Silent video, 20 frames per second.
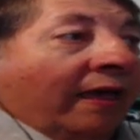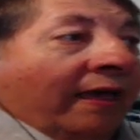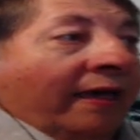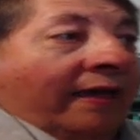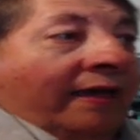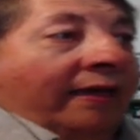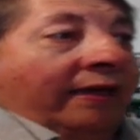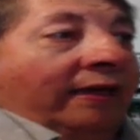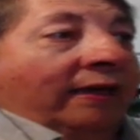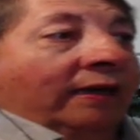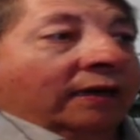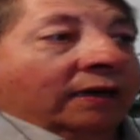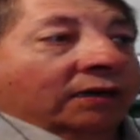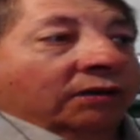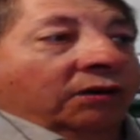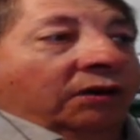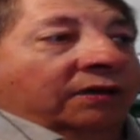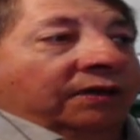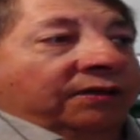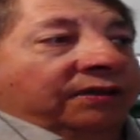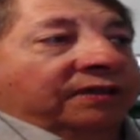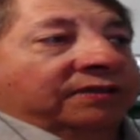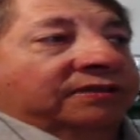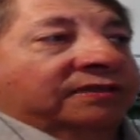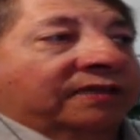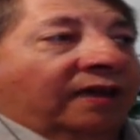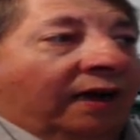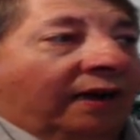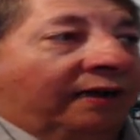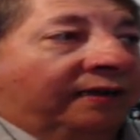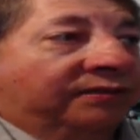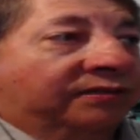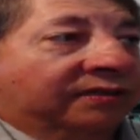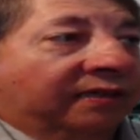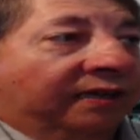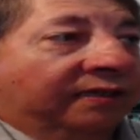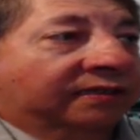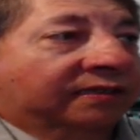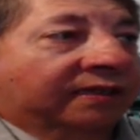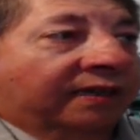Hey, look at this sign. It says